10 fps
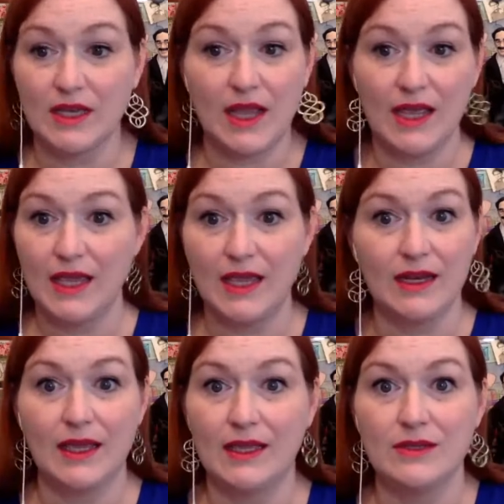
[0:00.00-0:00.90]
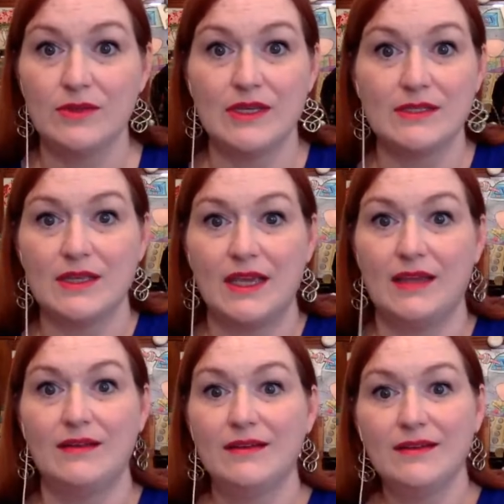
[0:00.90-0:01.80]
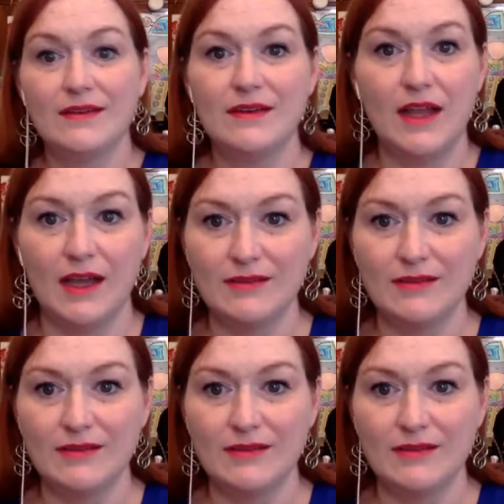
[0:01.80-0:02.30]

like, I can't, I can't do this again. Nuh-uh.